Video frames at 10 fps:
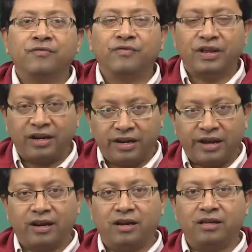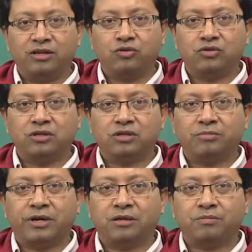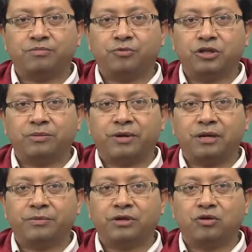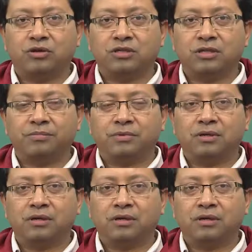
very rarely used in the project management concept,